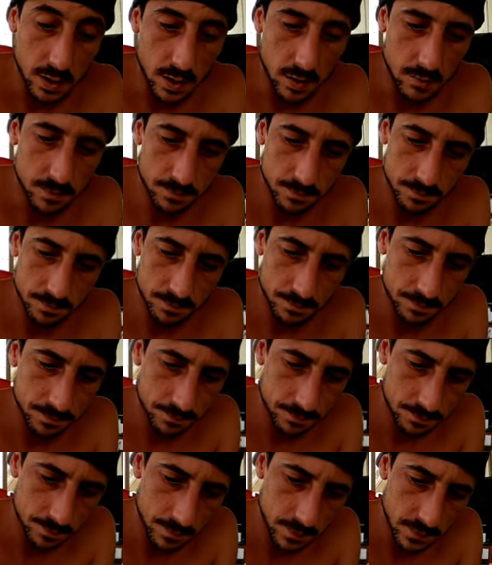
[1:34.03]
No.
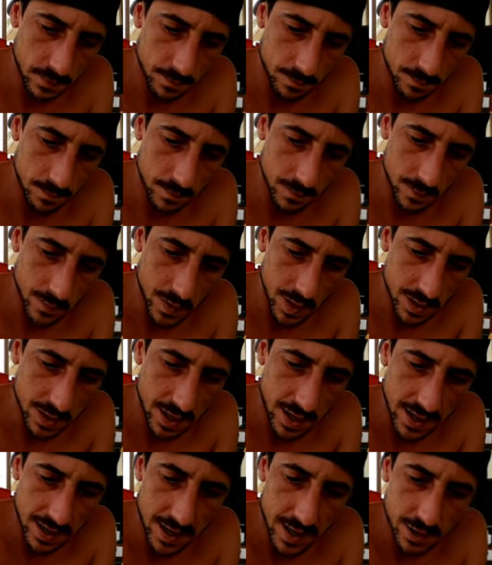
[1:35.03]

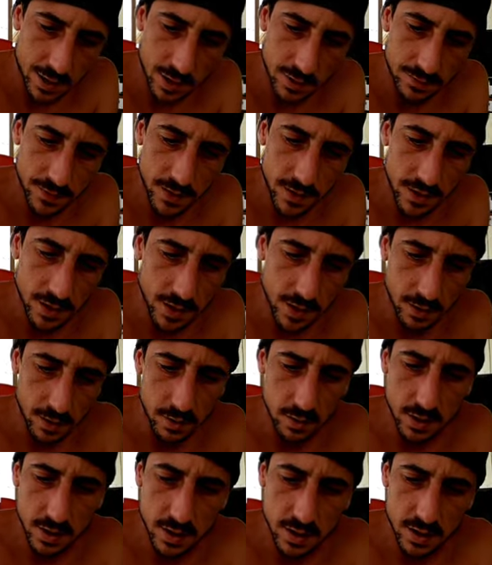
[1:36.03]
This, I got a good feeling
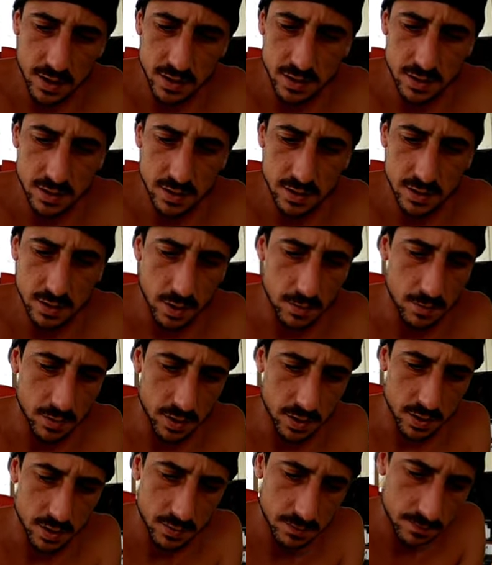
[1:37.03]
here. Look at these
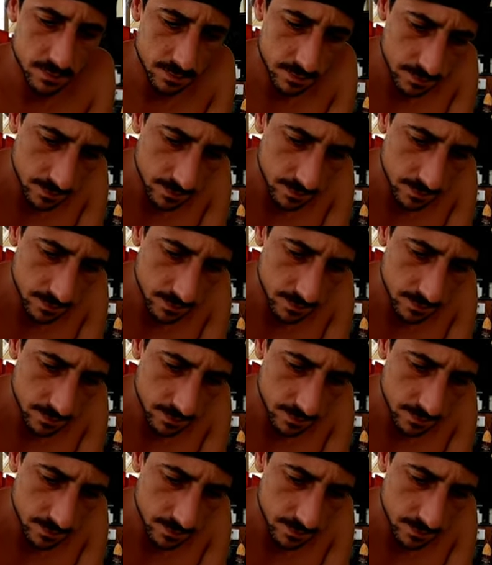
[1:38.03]
numbers.